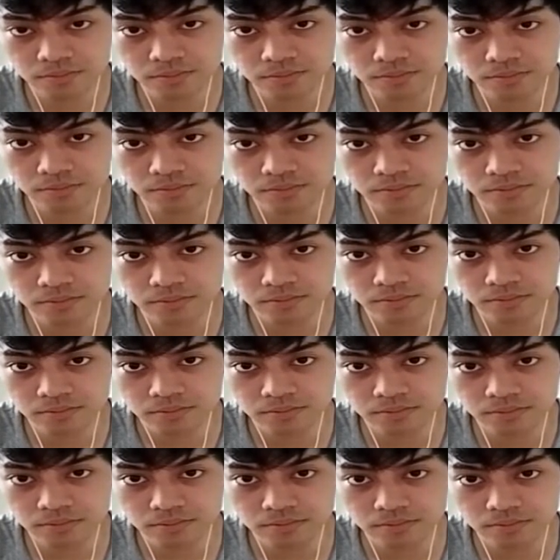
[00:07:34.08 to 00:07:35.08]

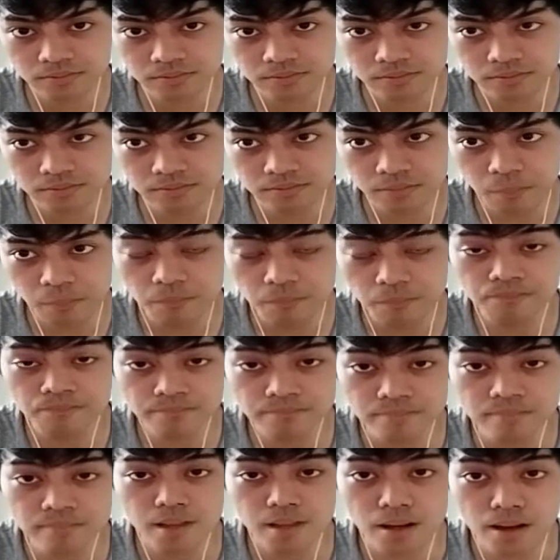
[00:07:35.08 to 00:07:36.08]

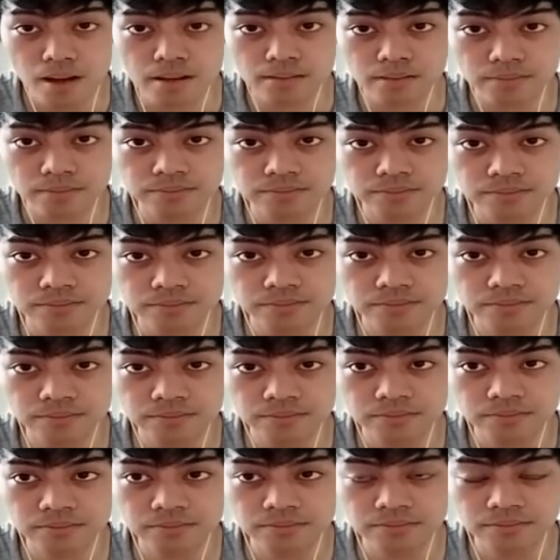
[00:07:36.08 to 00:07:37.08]

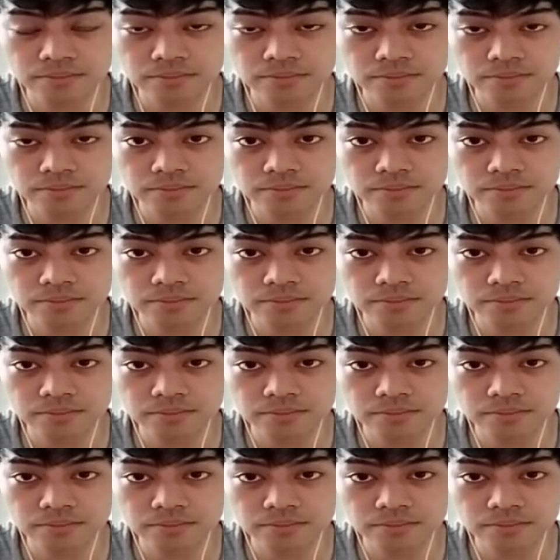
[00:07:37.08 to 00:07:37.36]
(silent)